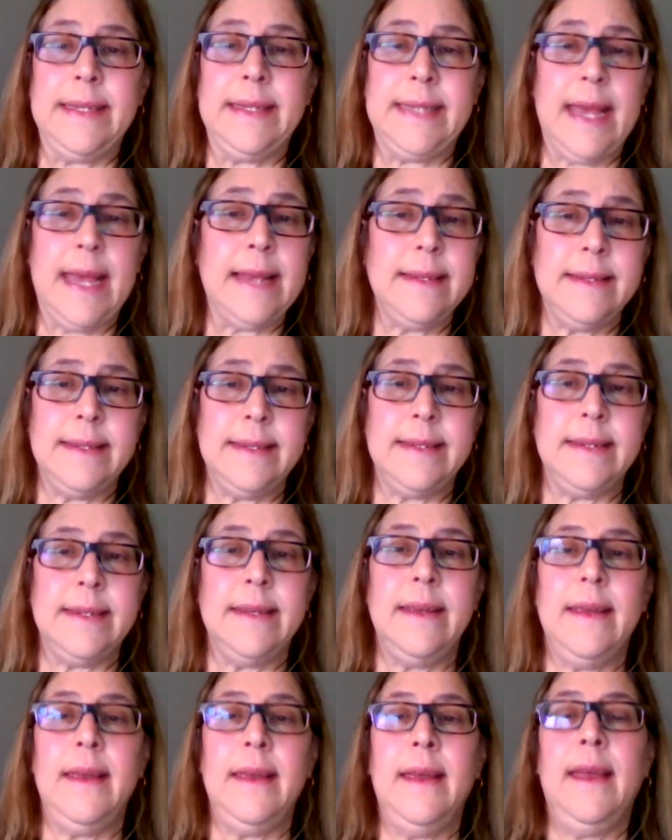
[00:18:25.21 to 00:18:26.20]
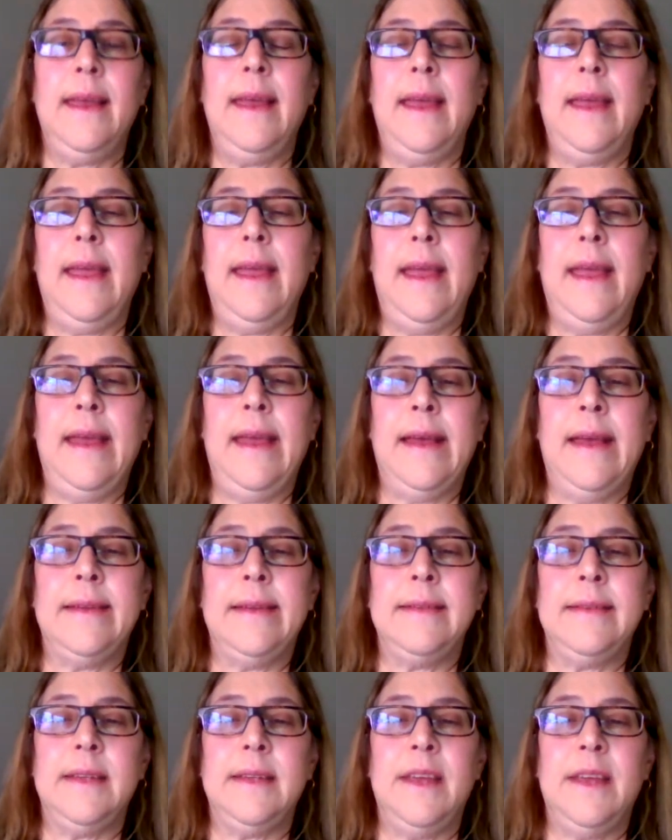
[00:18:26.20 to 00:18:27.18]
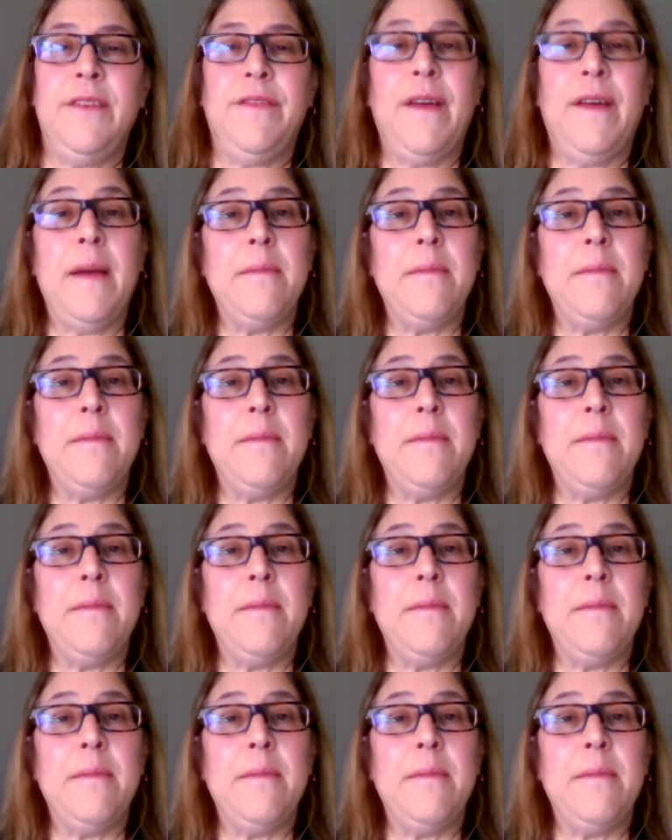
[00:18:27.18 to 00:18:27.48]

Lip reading: test. And if